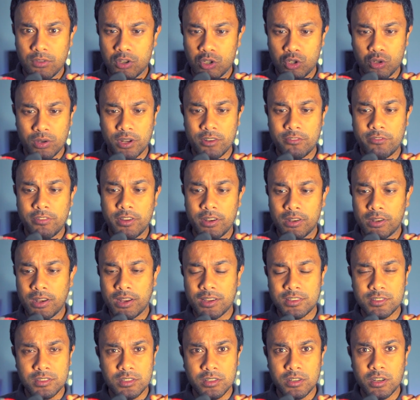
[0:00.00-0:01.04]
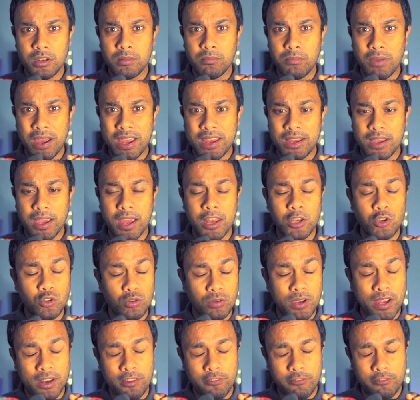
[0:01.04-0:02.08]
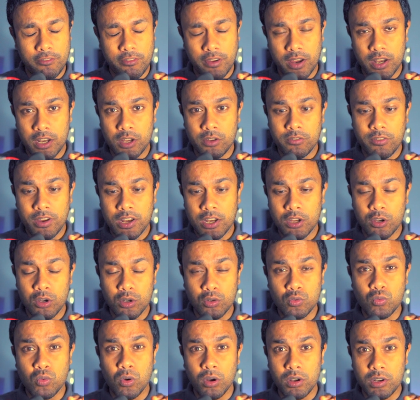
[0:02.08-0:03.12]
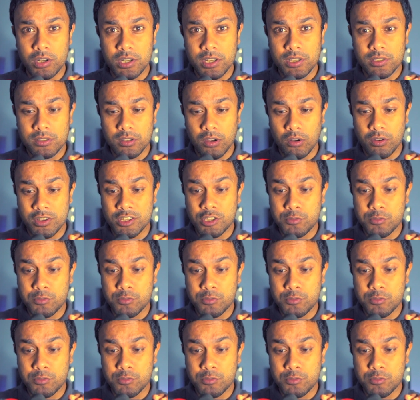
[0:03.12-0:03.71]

you can fit an external mic and you get a very good quality sound,